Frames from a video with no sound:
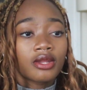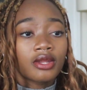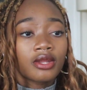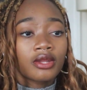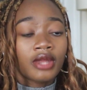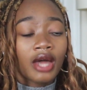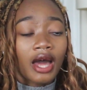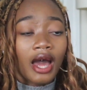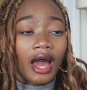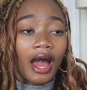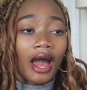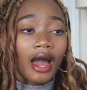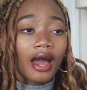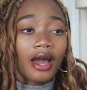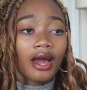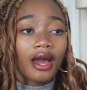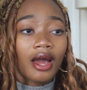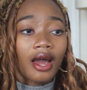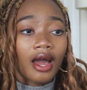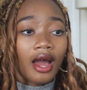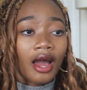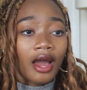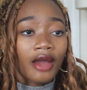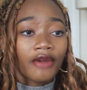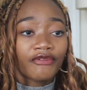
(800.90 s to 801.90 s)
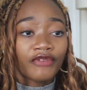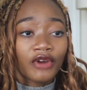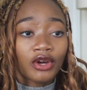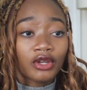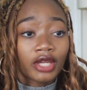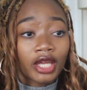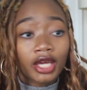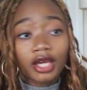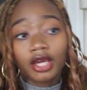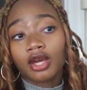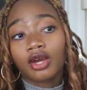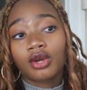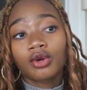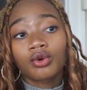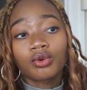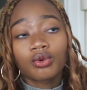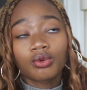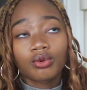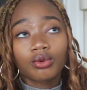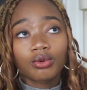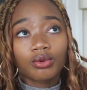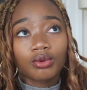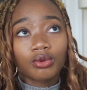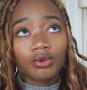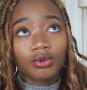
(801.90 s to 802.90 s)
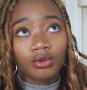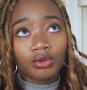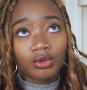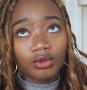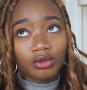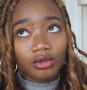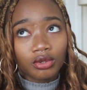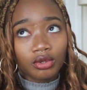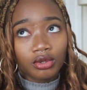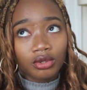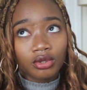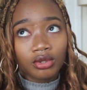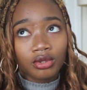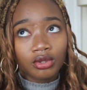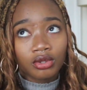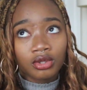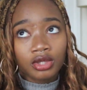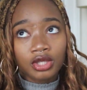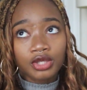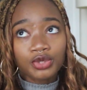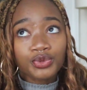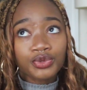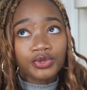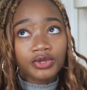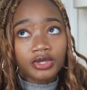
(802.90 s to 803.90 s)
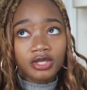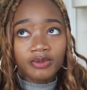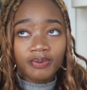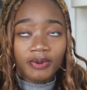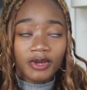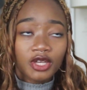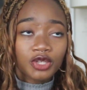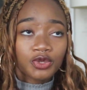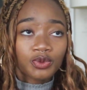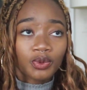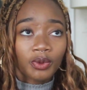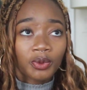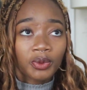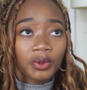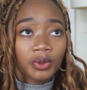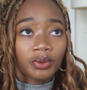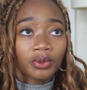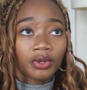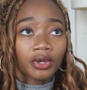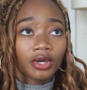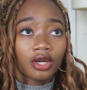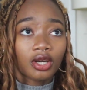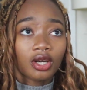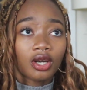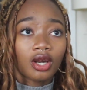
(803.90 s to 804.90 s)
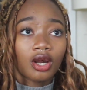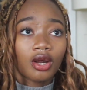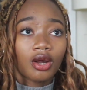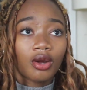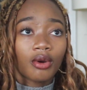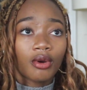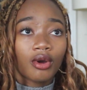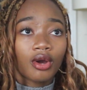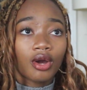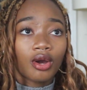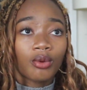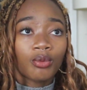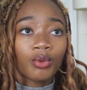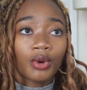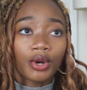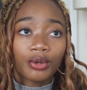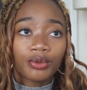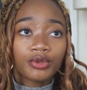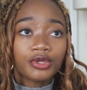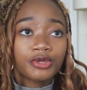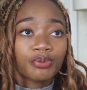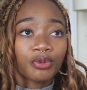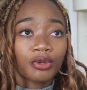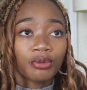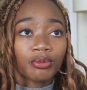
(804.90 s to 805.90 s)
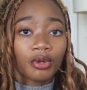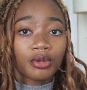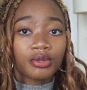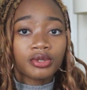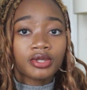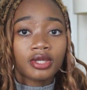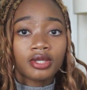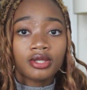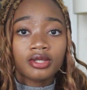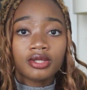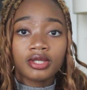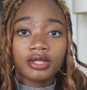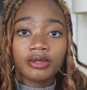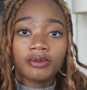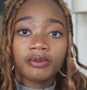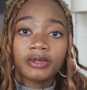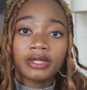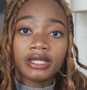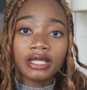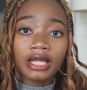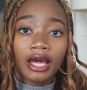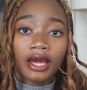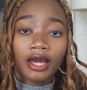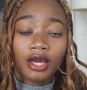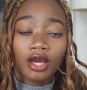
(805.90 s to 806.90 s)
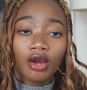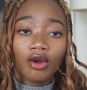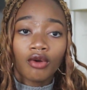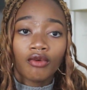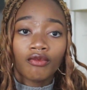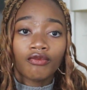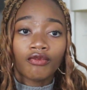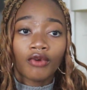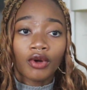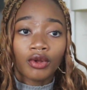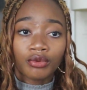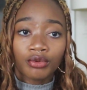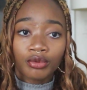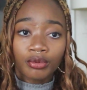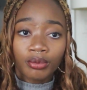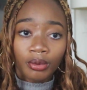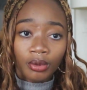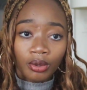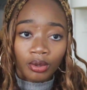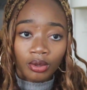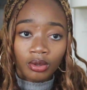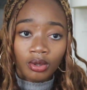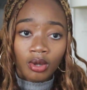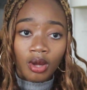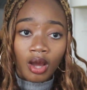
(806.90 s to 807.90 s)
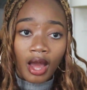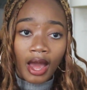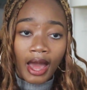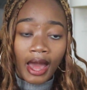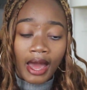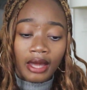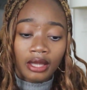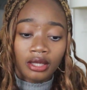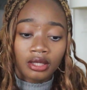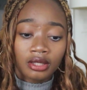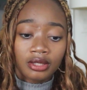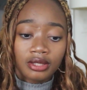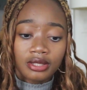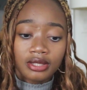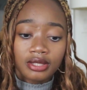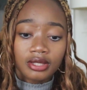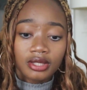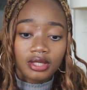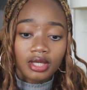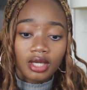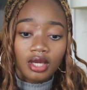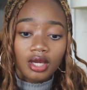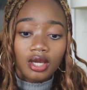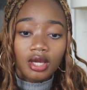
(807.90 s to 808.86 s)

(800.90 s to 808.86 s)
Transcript: that I felt like this was a space where it was promoted to be like vulnerable, and